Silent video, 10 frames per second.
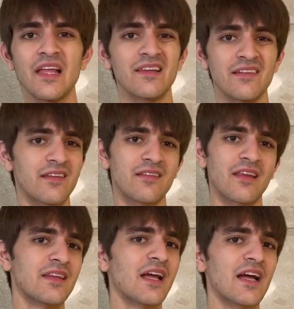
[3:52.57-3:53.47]
This is
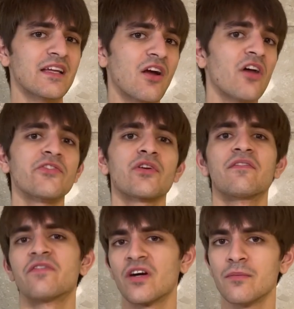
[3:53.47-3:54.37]
something I can also
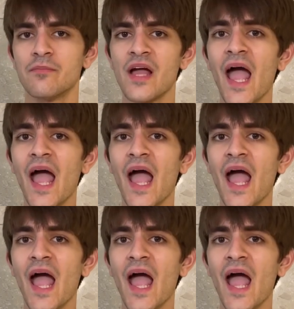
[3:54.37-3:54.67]
confirm.